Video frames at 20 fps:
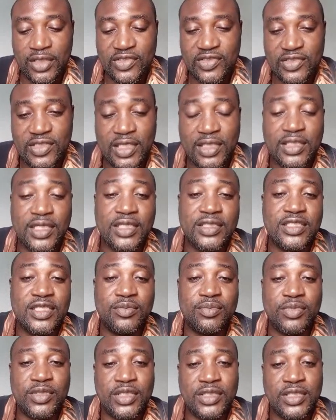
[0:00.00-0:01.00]
a standard
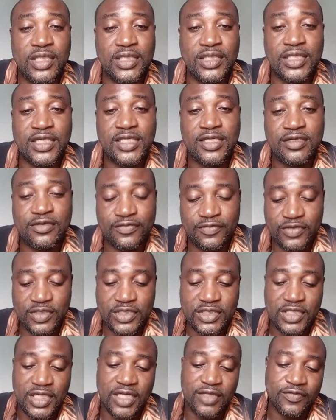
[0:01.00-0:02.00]
template that they have
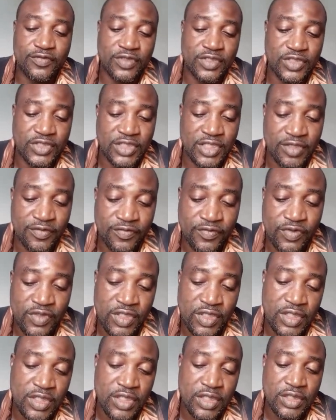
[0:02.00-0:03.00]
designed for themselves.
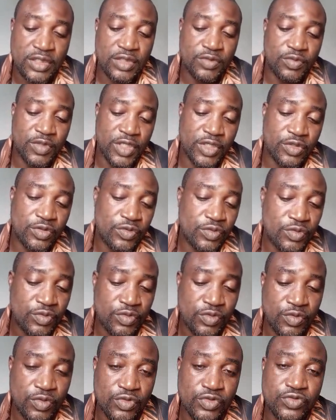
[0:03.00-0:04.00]
And when
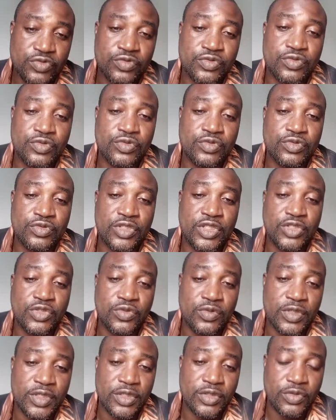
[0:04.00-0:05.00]
you go through
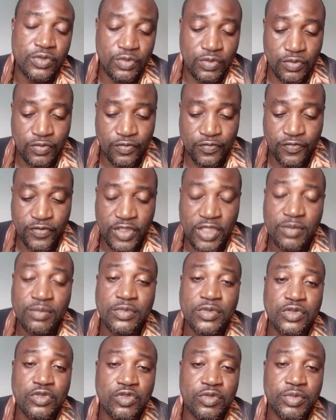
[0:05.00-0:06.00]
into a new
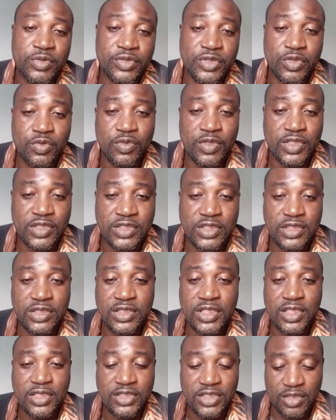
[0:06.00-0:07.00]
firm, you'll be
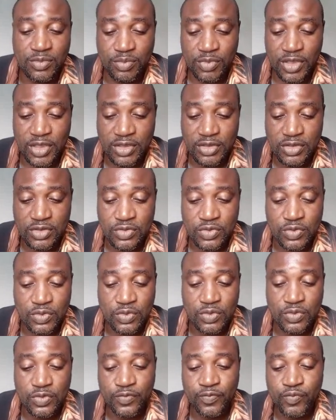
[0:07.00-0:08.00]
requesting their templates
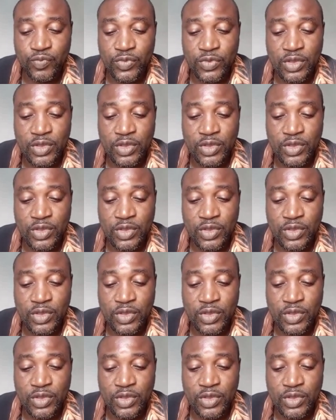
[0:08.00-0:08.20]
to